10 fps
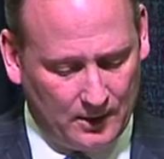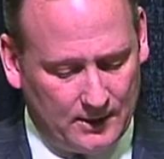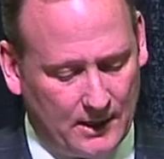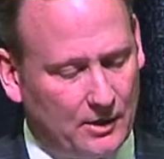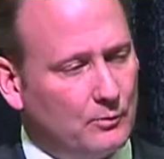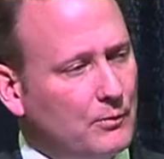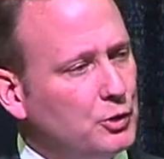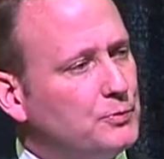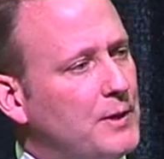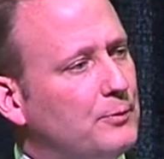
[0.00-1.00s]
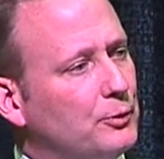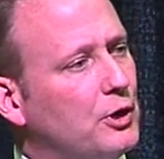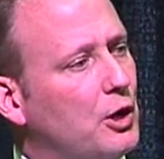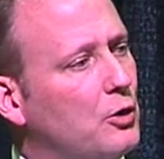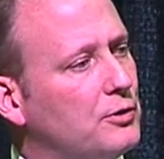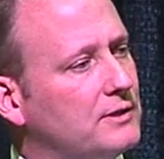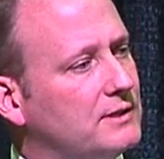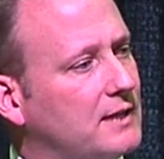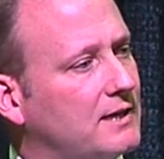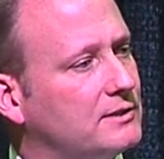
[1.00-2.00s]
Now, most people know that the
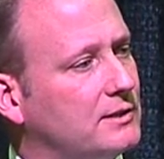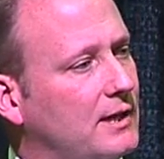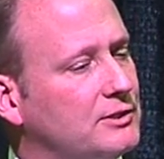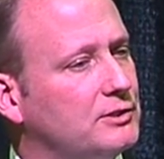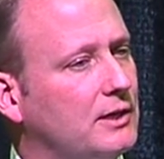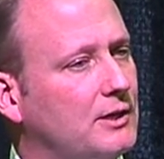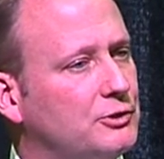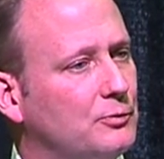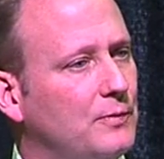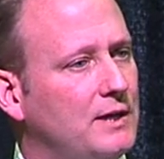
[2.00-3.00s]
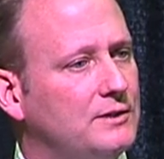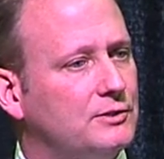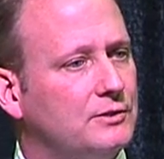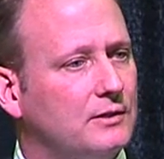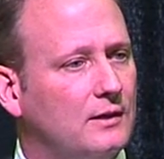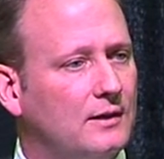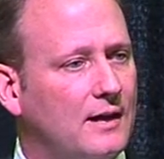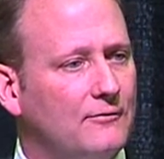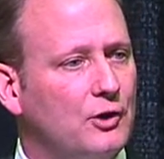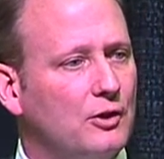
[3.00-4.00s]
Texas Legislature meets
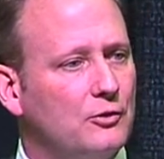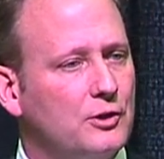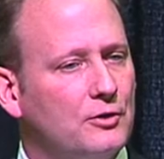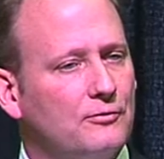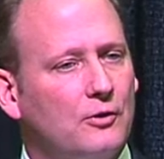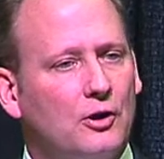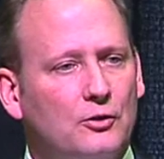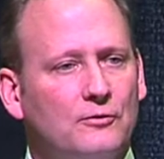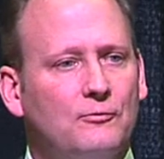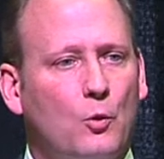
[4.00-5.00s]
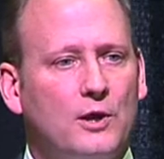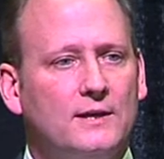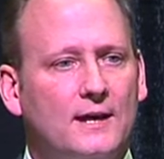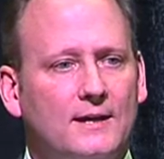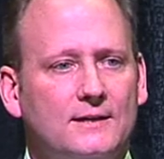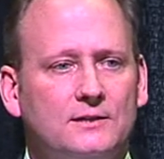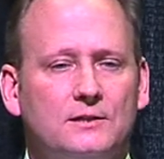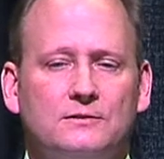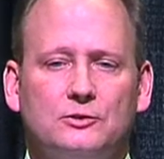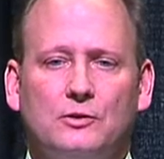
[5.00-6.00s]
every other year for 140 days.
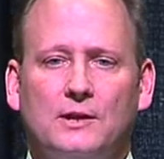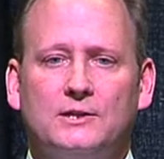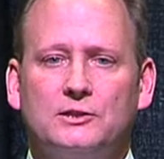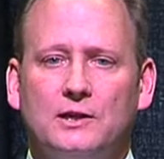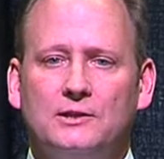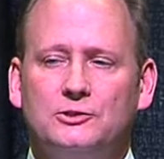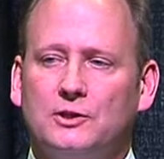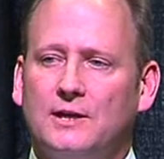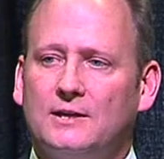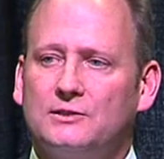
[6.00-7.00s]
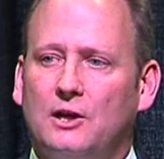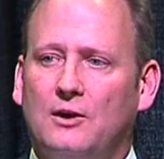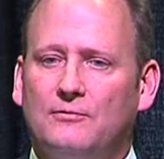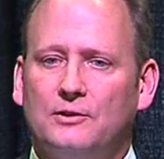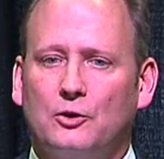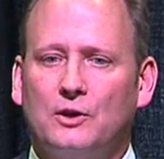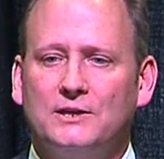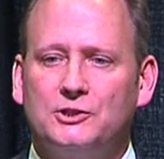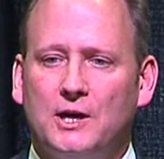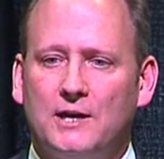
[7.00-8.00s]
So the legislature kicks off in early
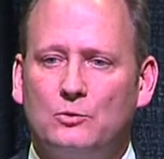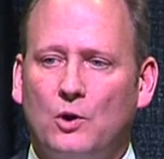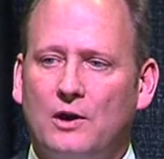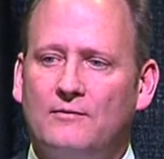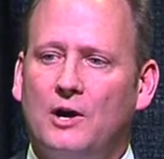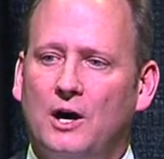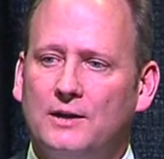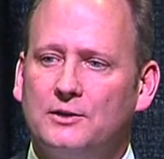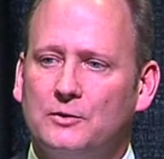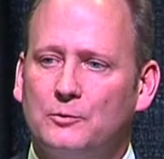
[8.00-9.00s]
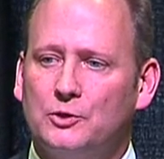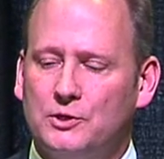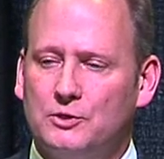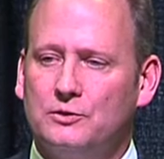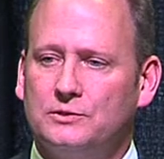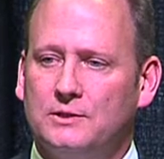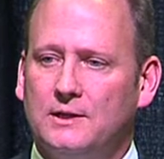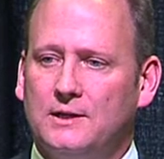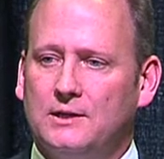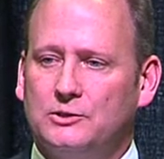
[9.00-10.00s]
January of odd-numbered years.
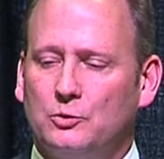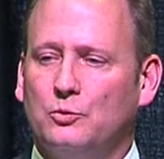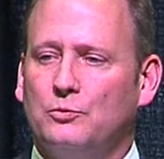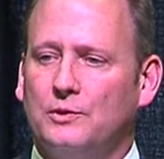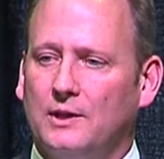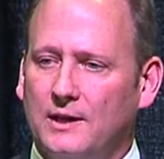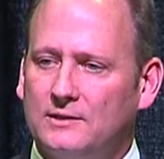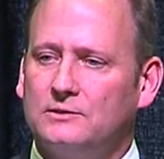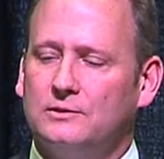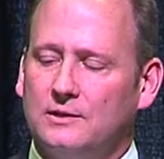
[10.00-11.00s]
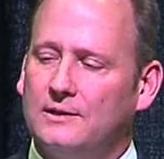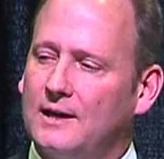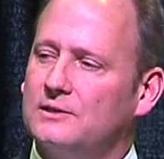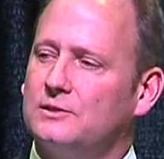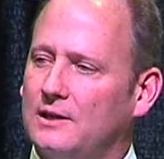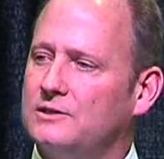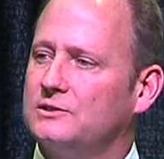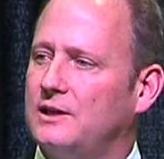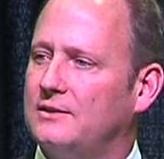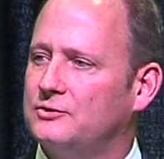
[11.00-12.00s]
So the next
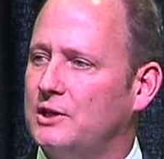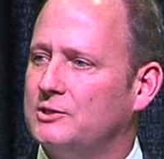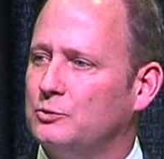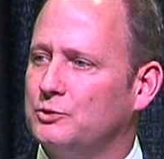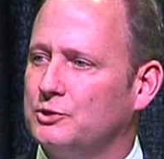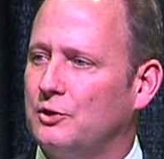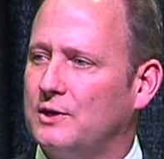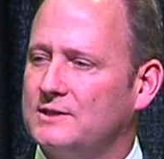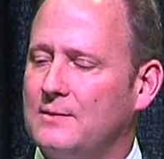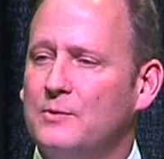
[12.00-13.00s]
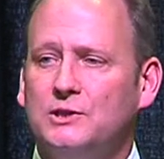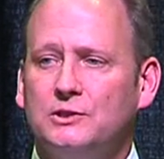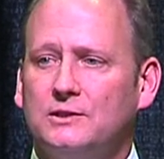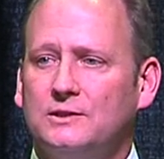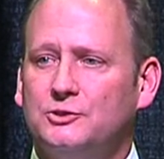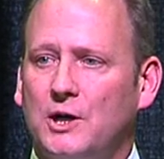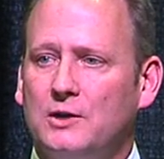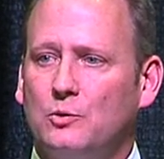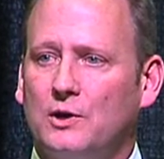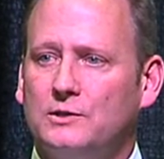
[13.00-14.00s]
legislative session will start, as I mentioned, in
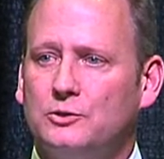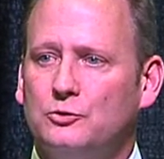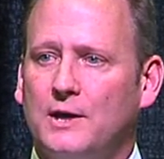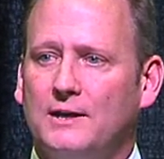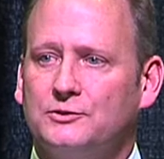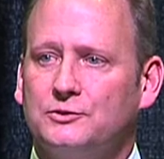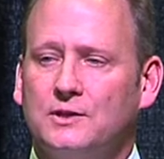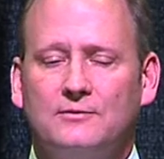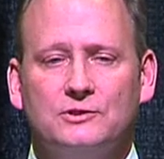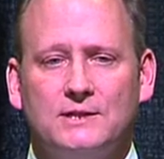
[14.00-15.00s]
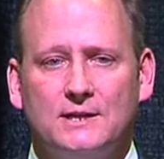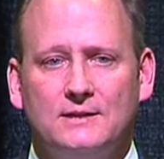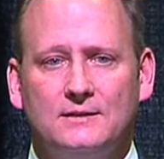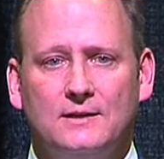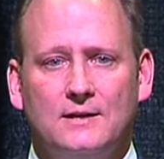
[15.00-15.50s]
January 2017.